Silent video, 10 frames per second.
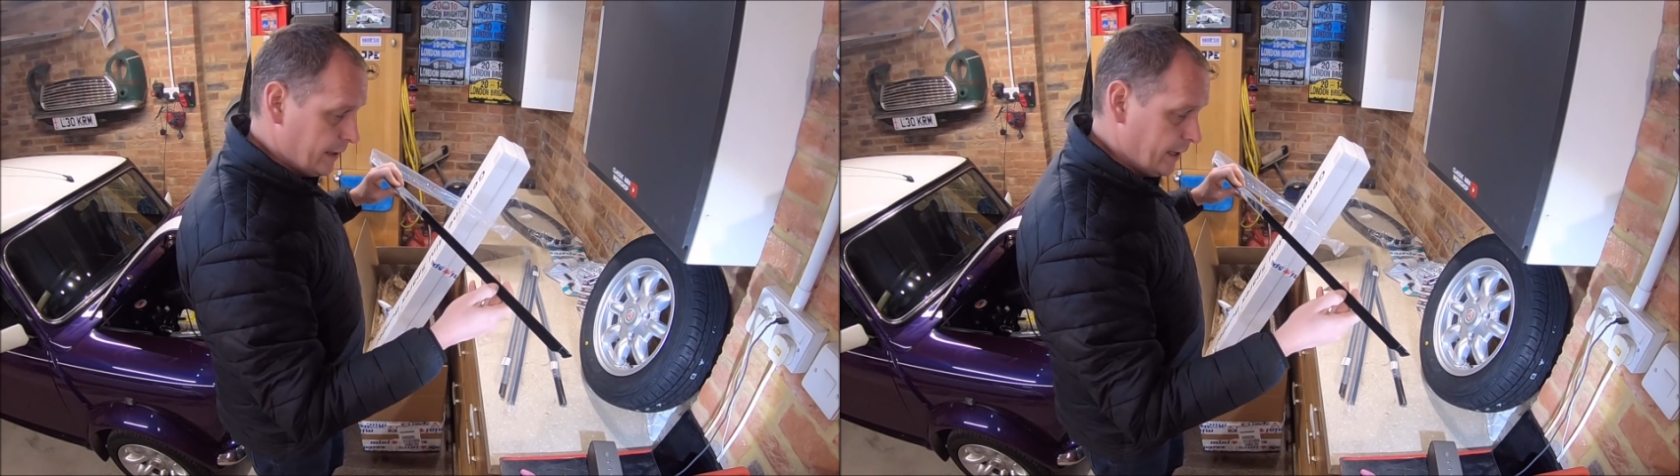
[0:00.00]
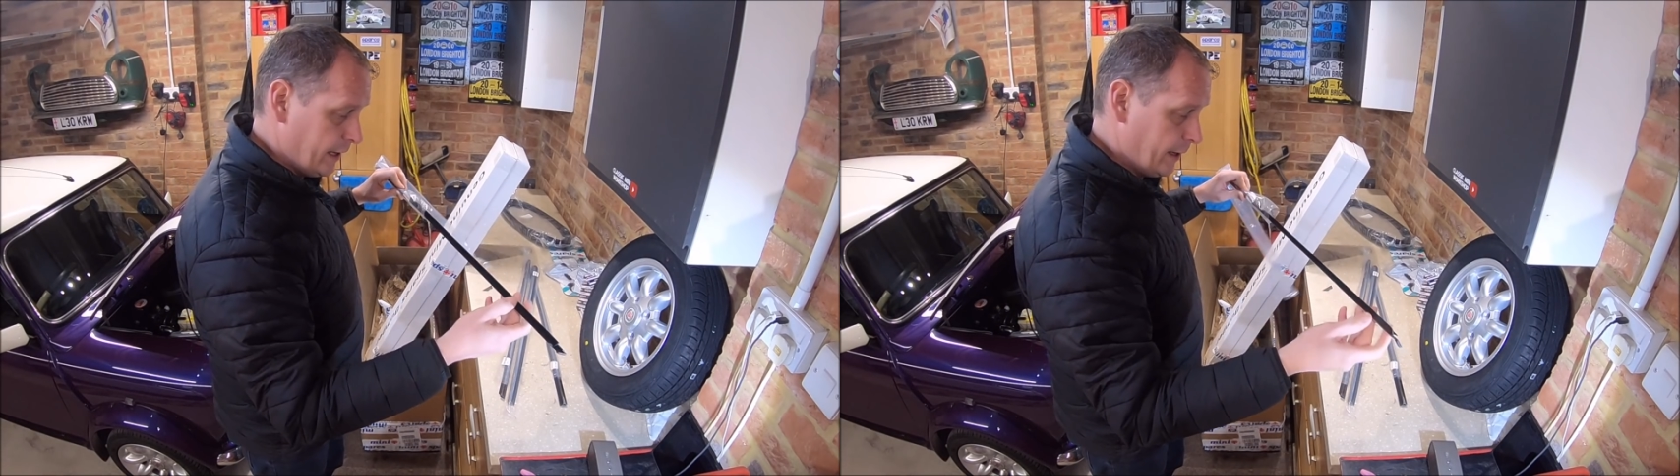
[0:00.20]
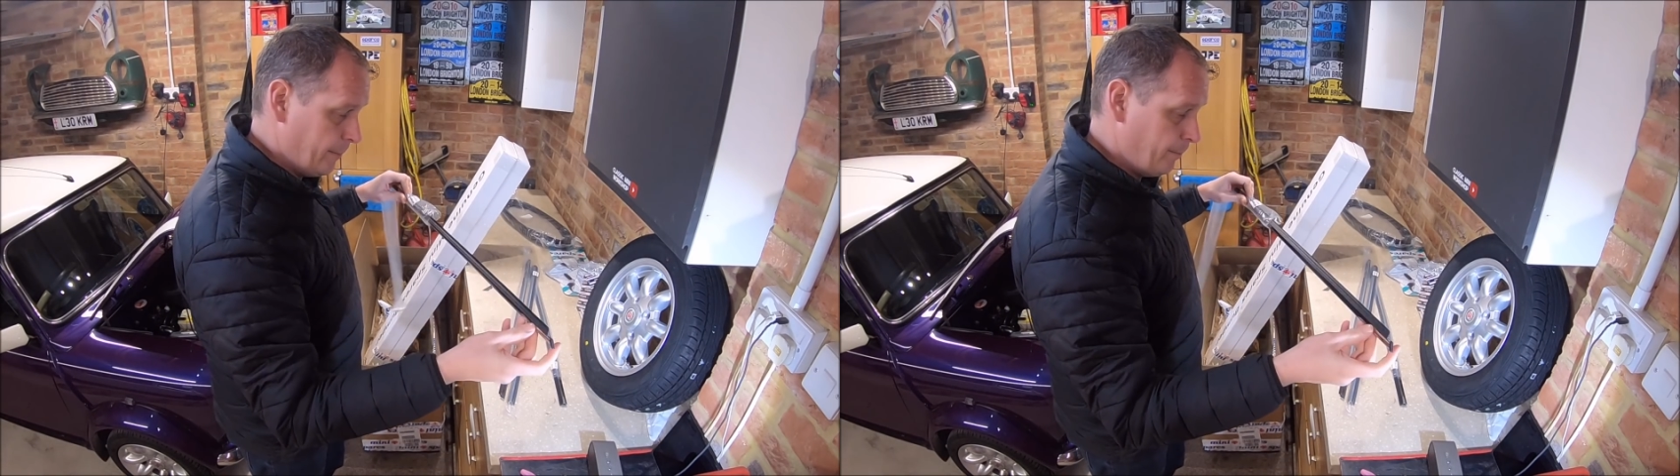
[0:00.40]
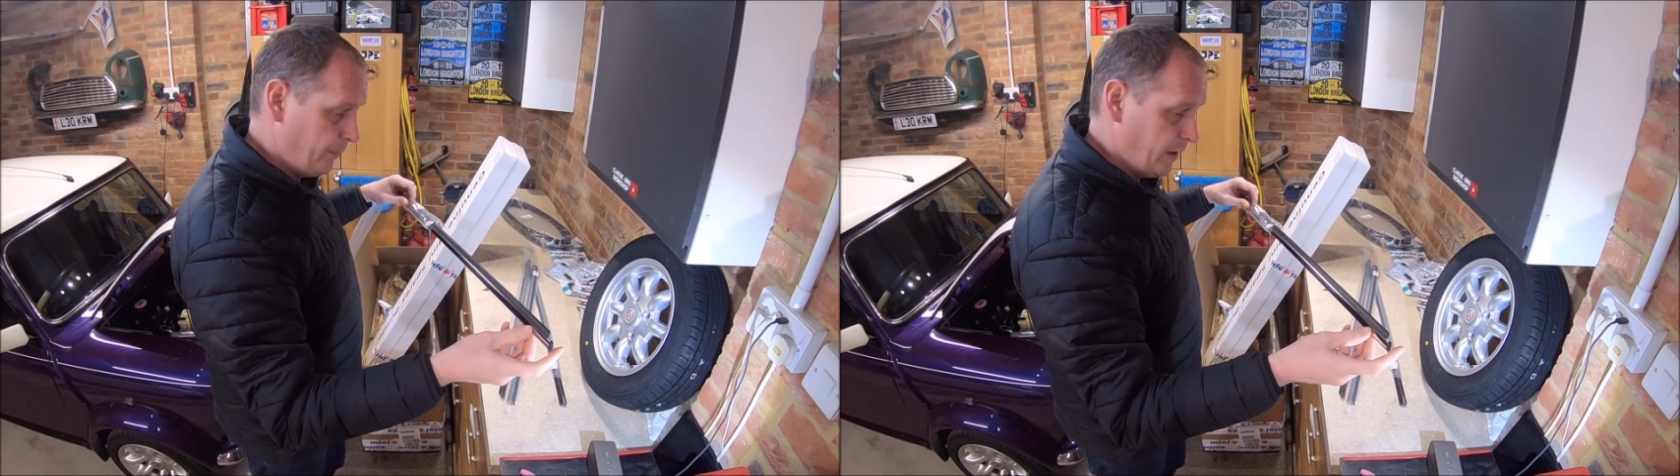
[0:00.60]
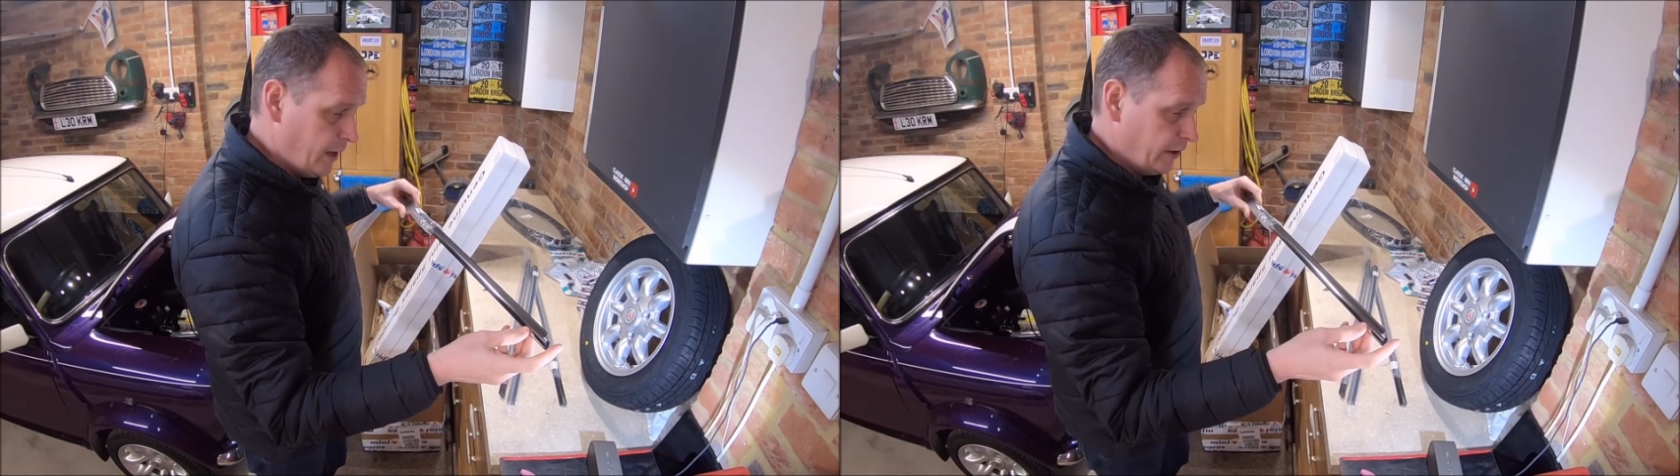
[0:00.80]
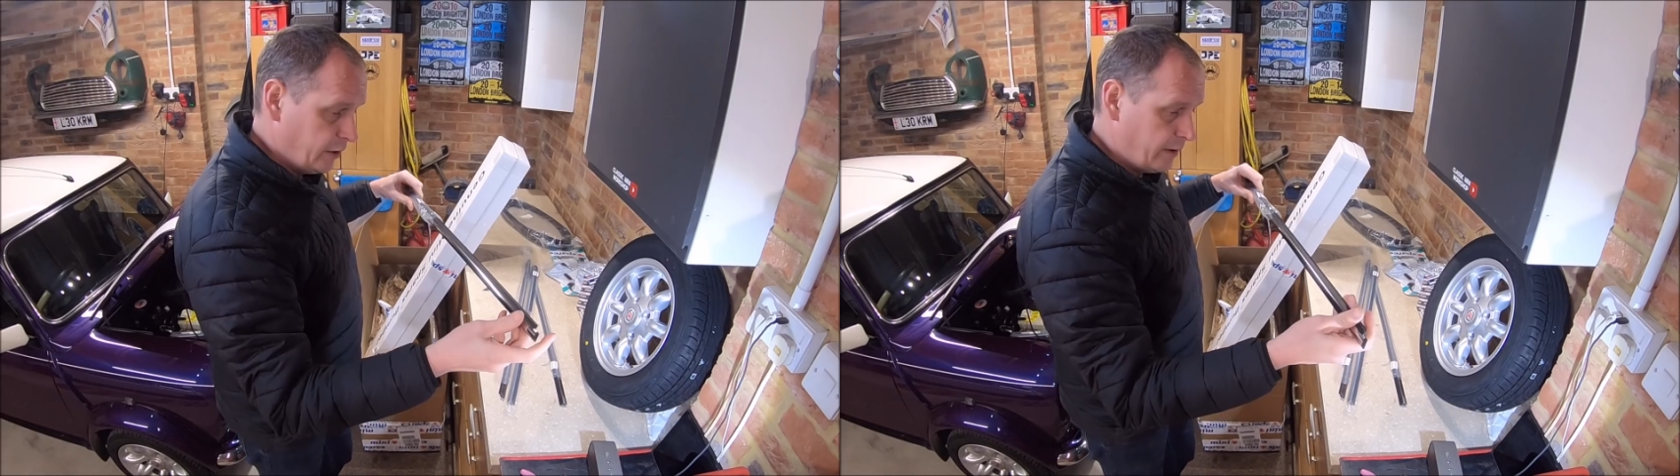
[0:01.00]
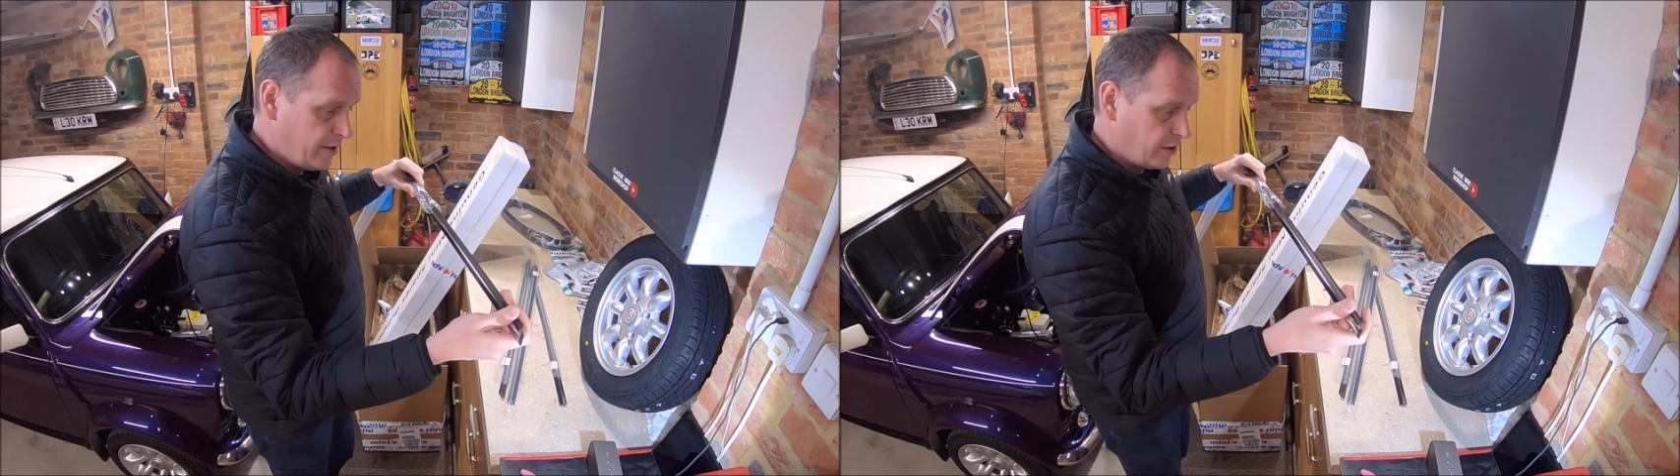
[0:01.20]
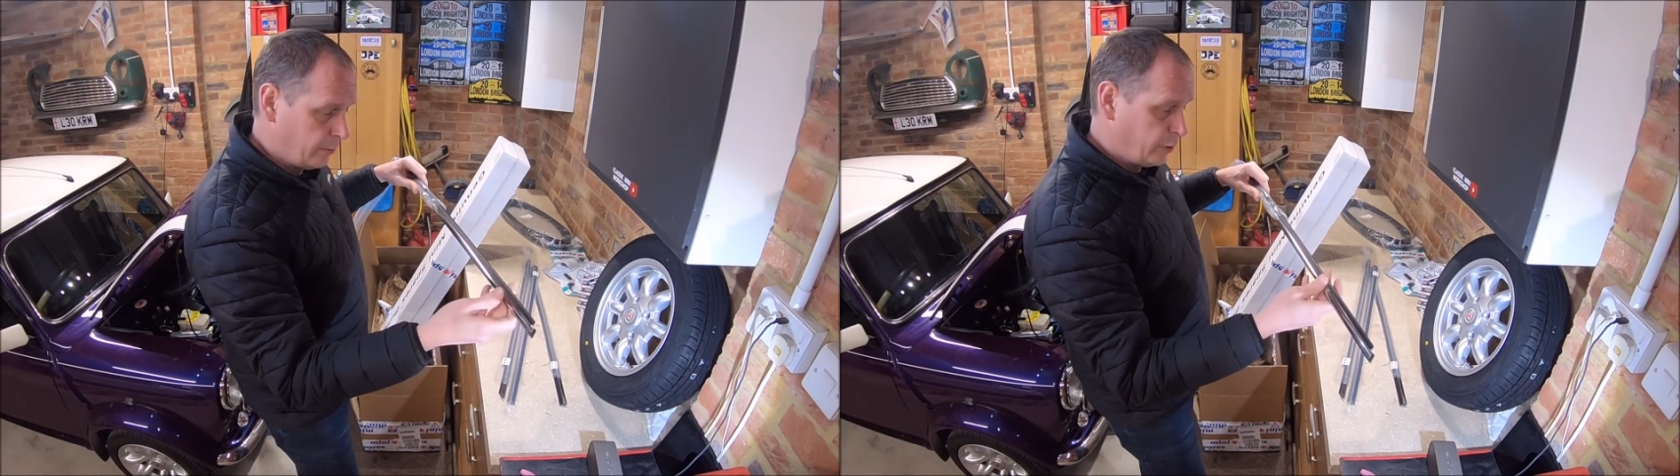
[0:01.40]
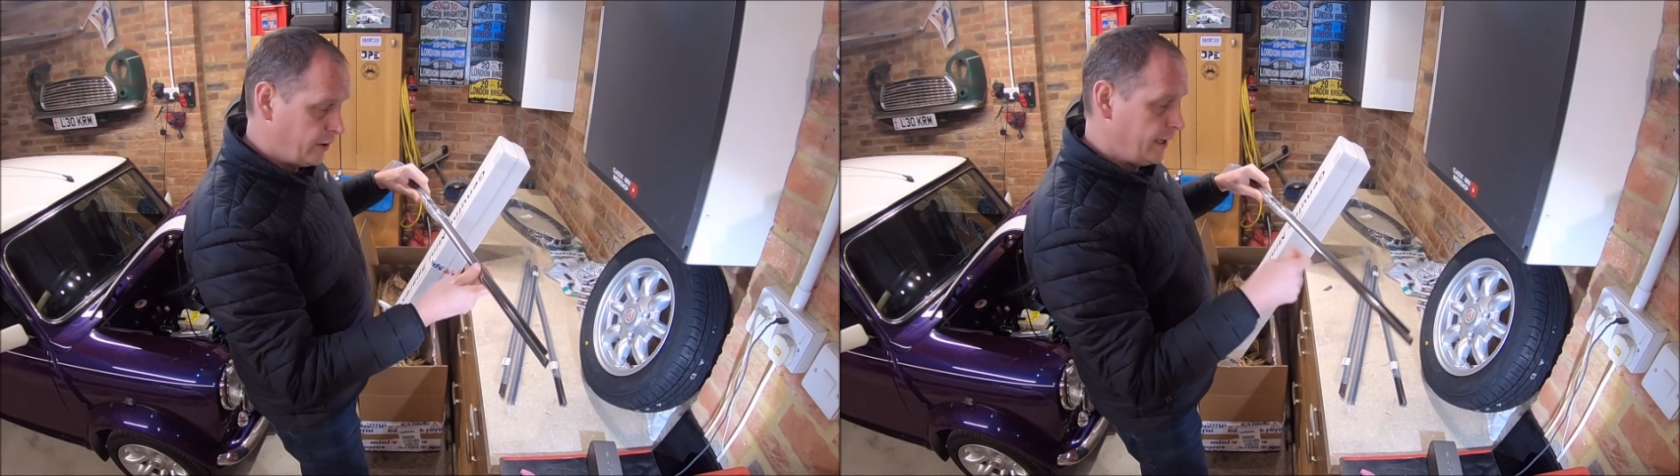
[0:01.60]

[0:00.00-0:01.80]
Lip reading: The reason I'm doing